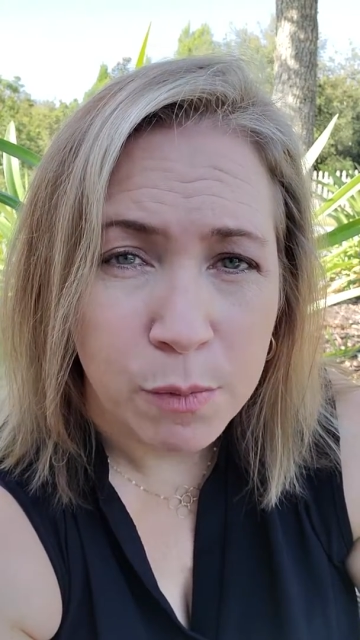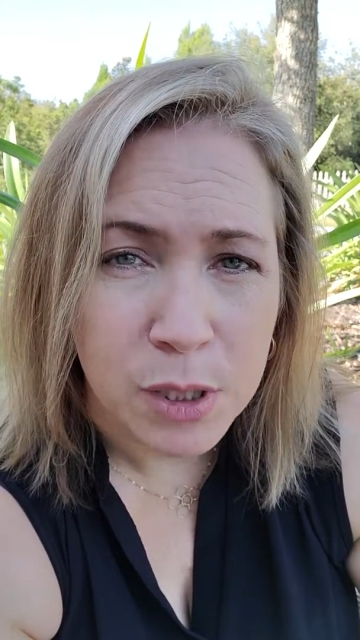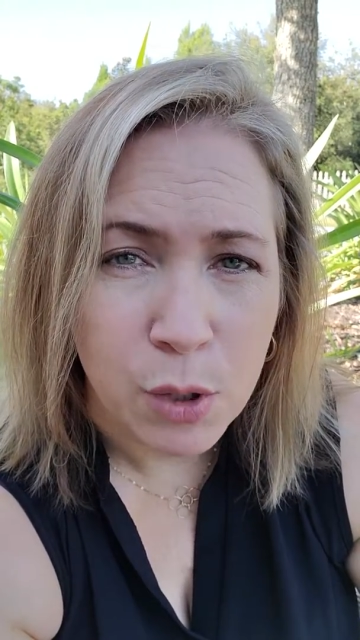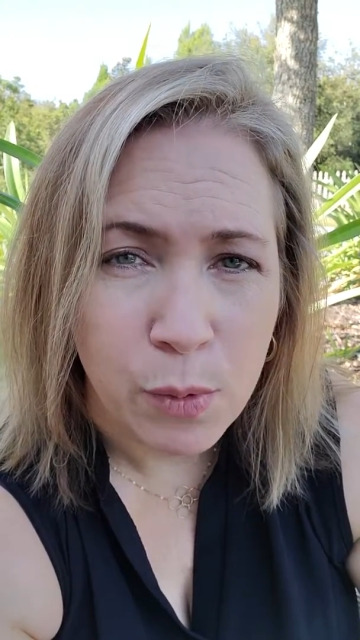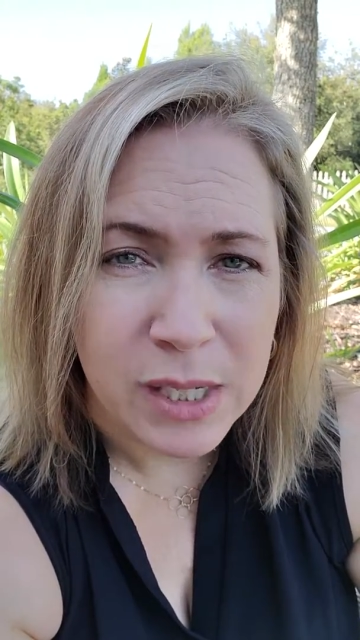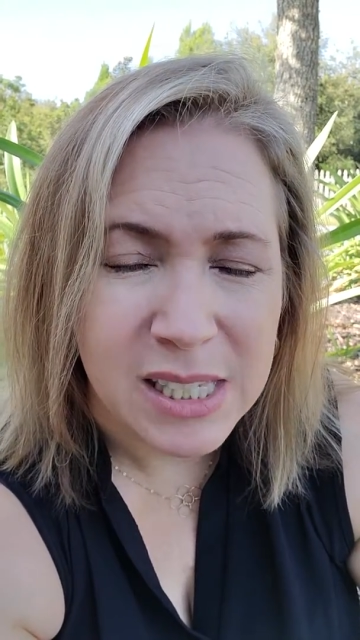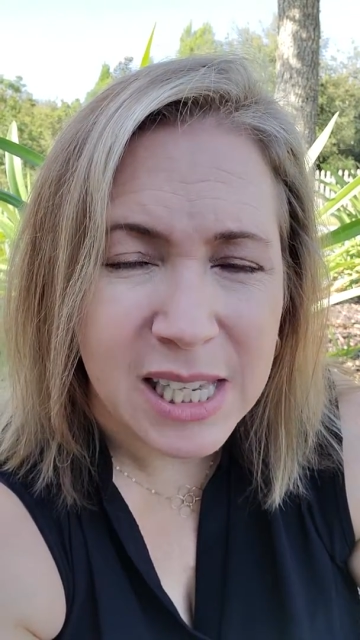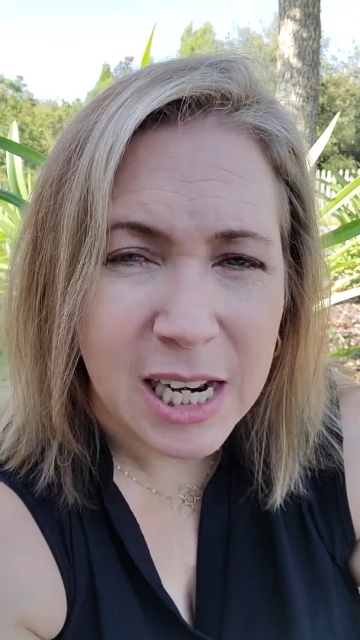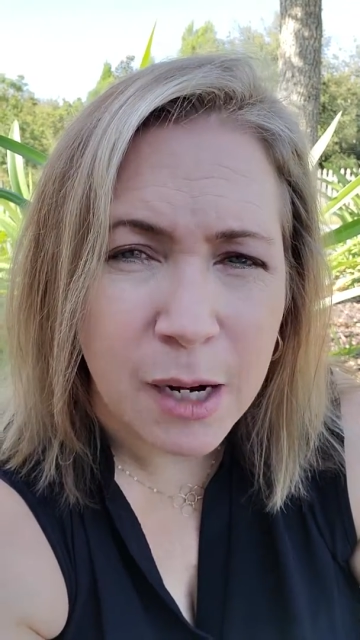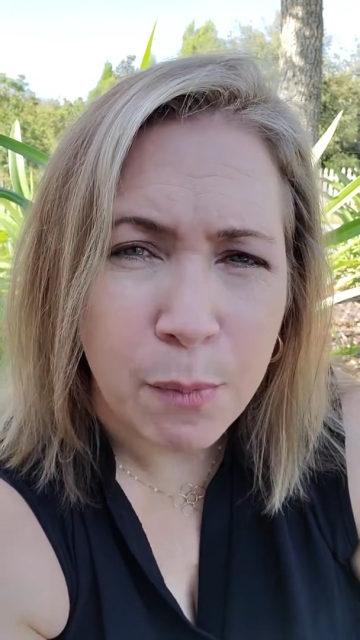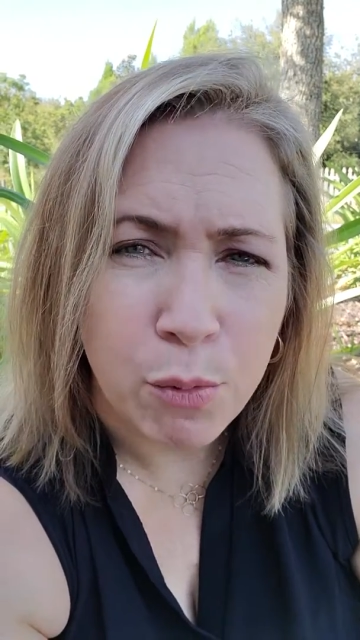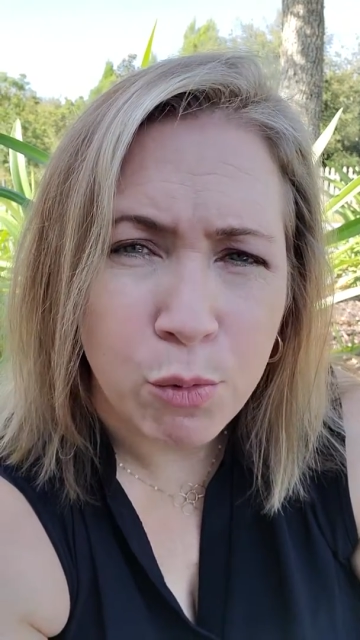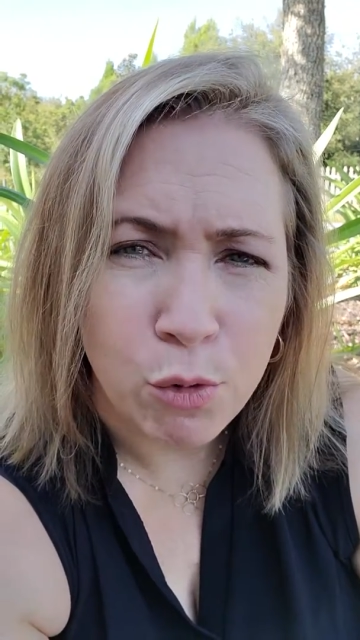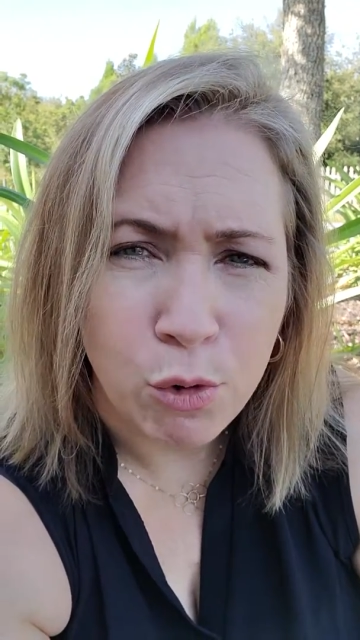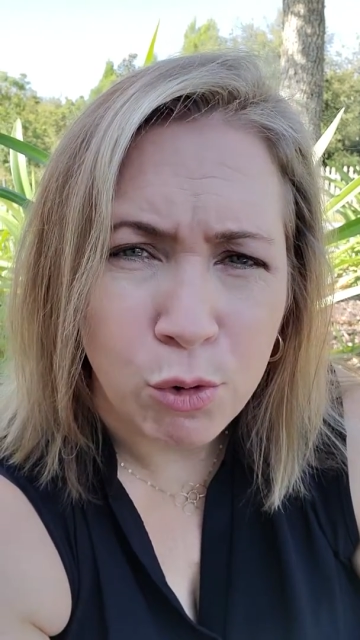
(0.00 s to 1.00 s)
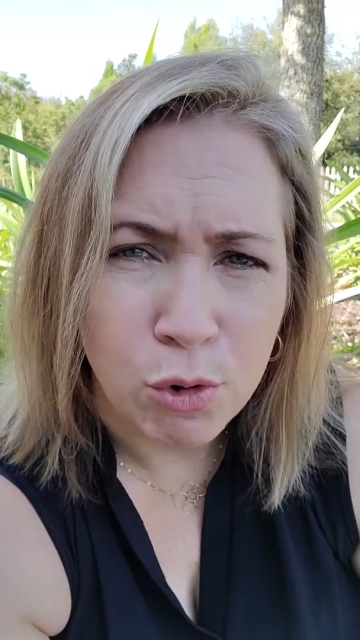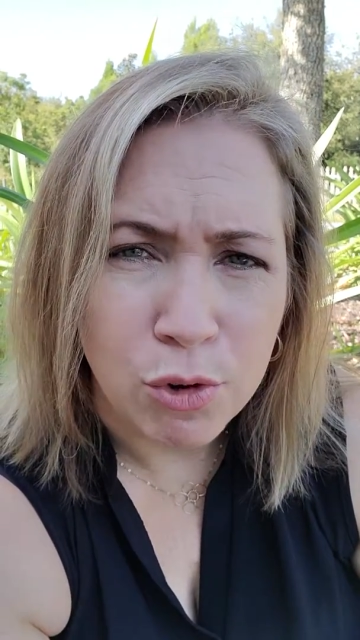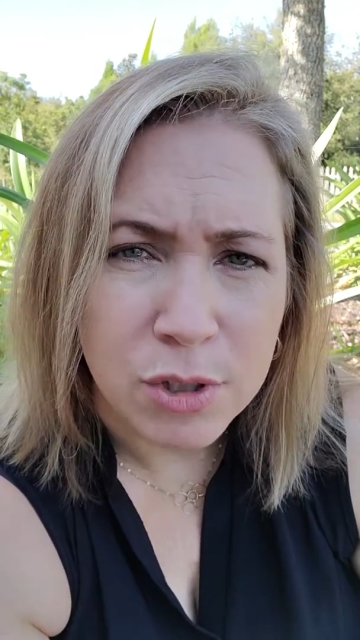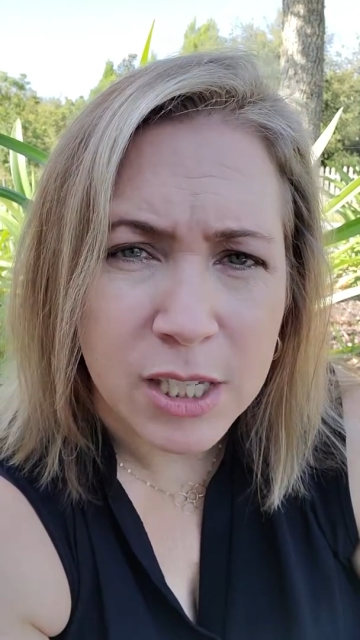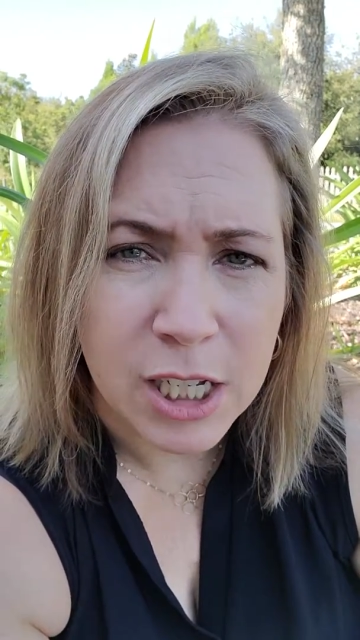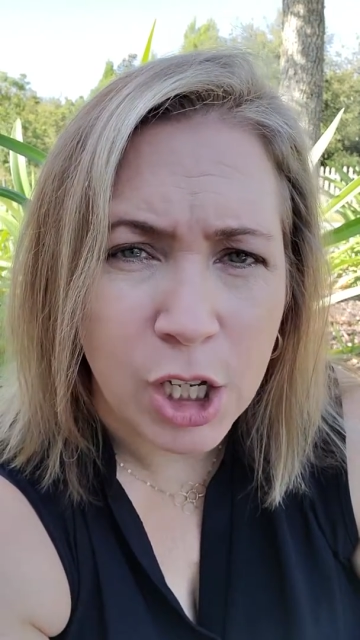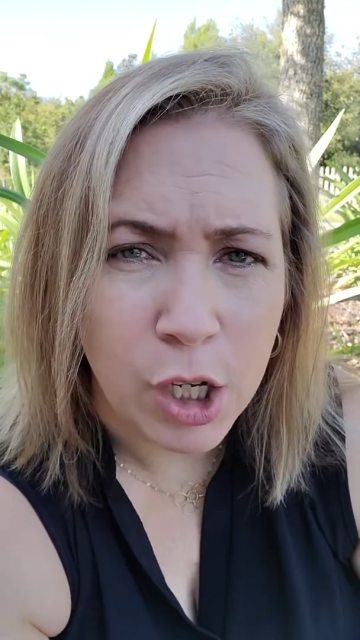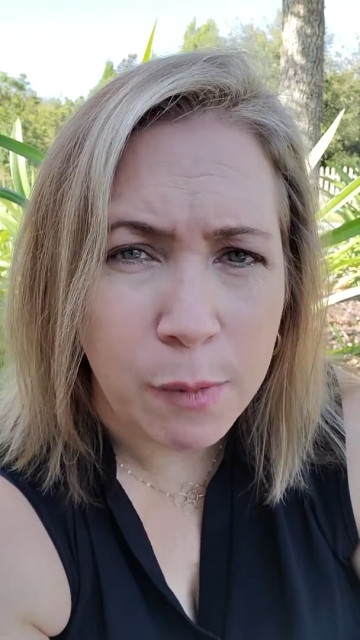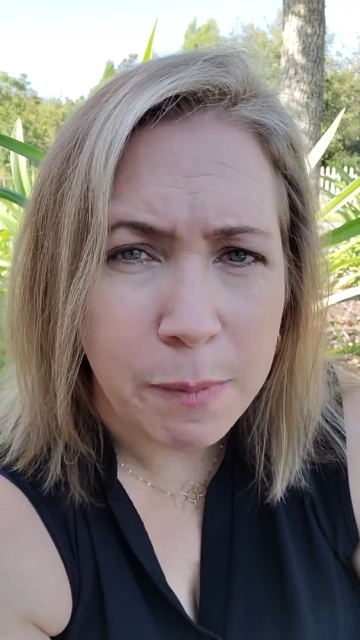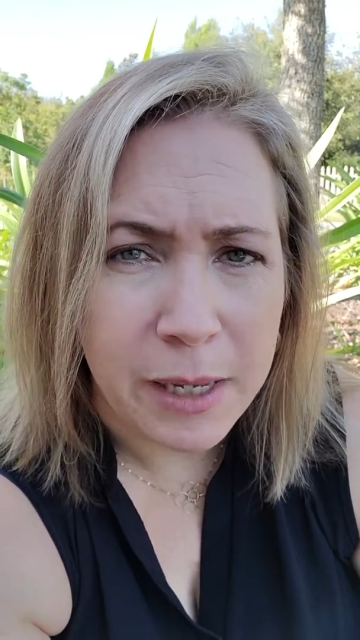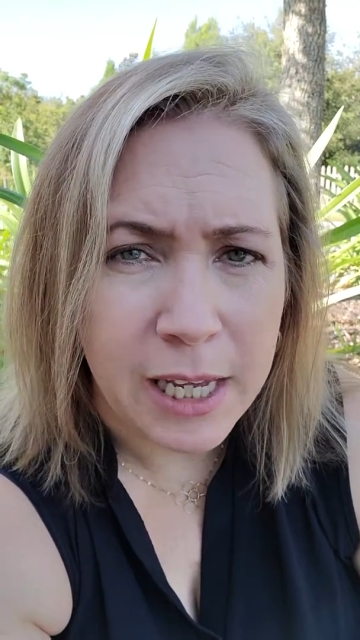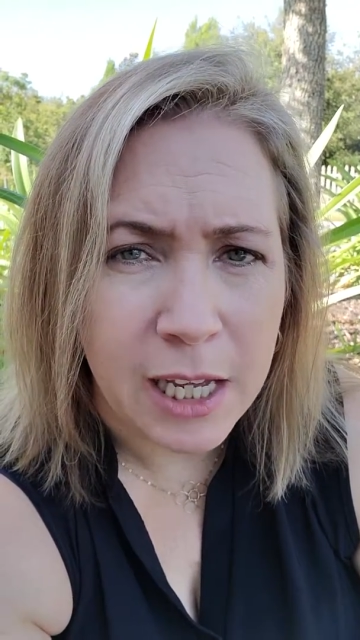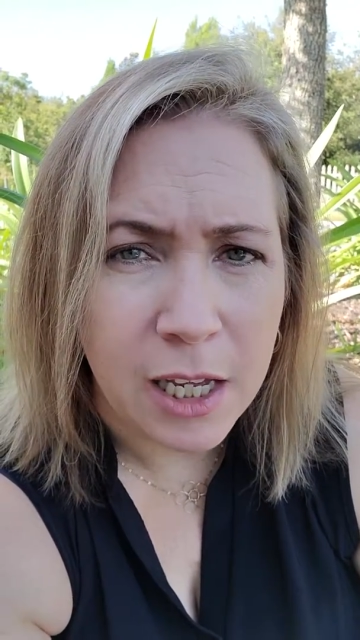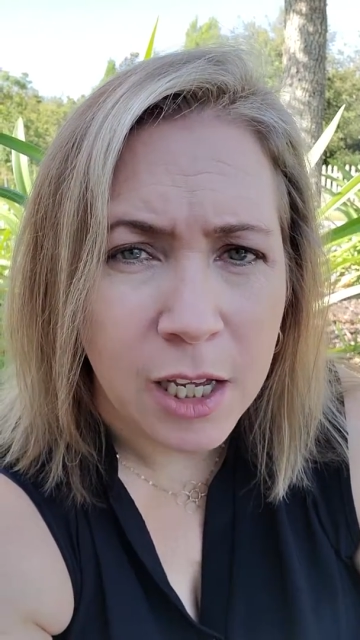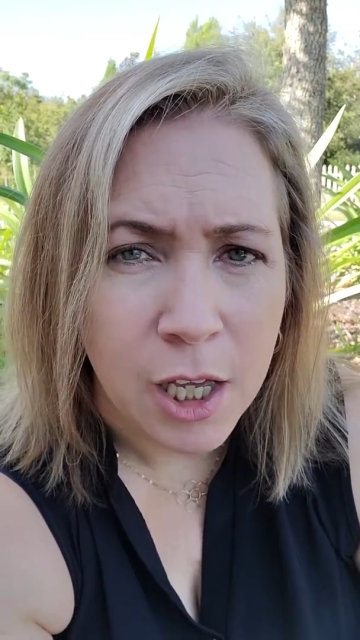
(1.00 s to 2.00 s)
So we set up rules. It could
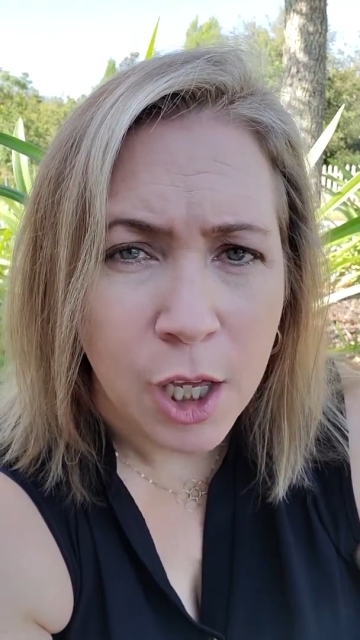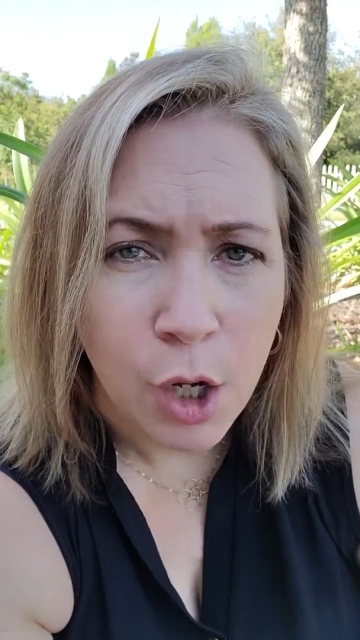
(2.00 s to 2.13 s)
be